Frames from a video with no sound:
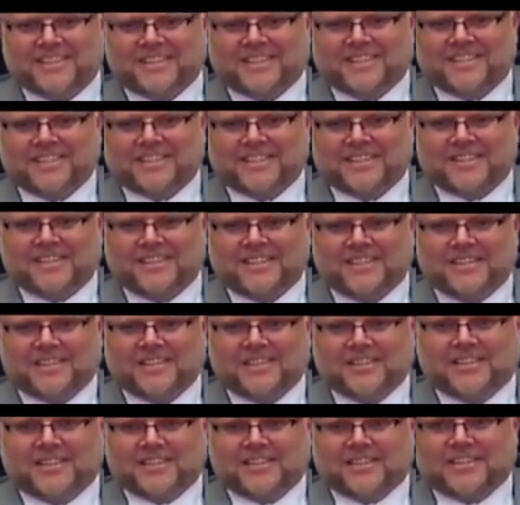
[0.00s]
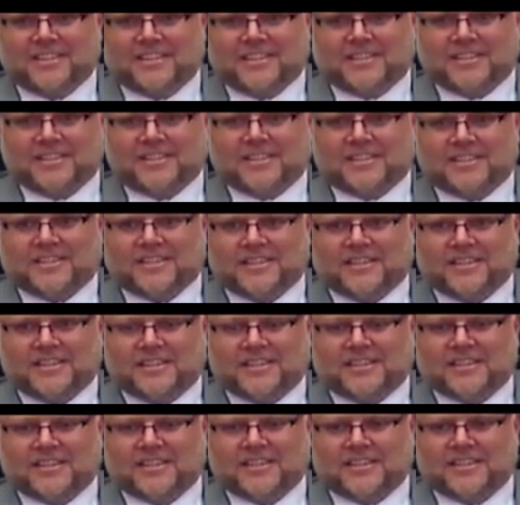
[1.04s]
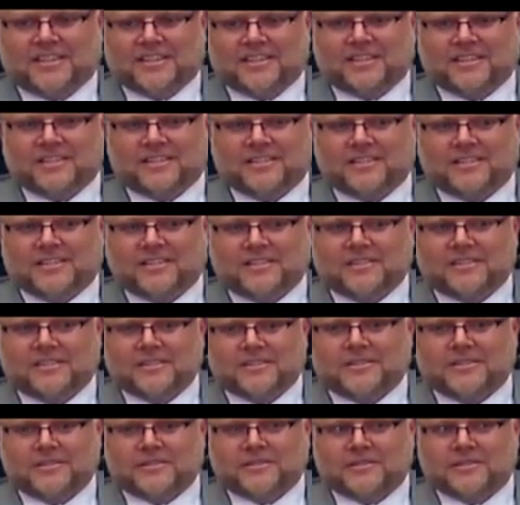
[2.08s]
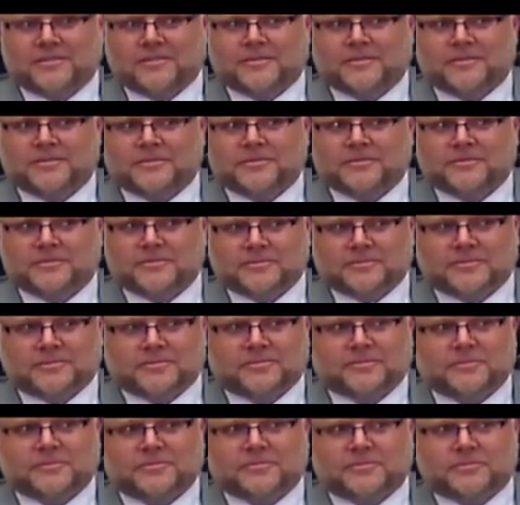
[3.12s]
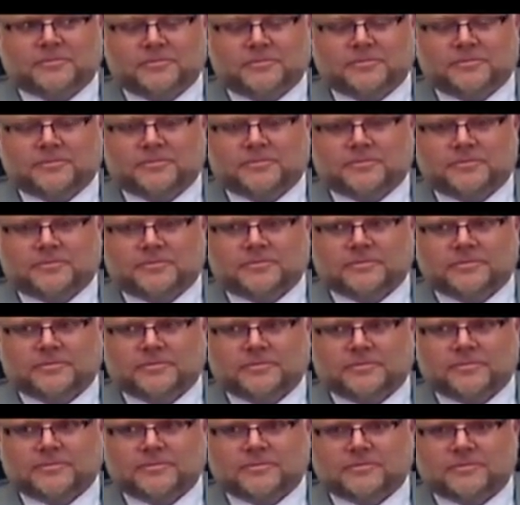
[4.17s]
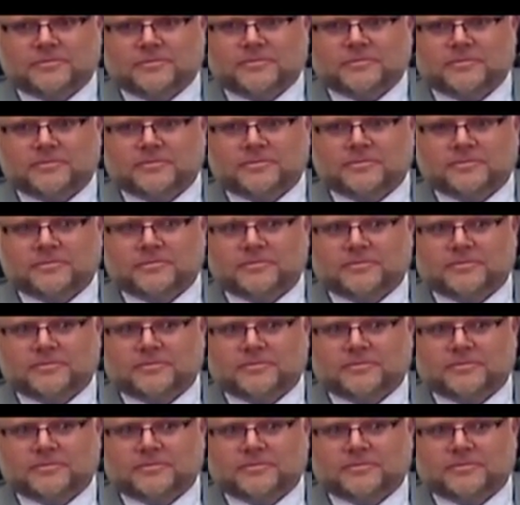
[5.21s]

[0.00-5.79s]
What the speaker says: (not speaking)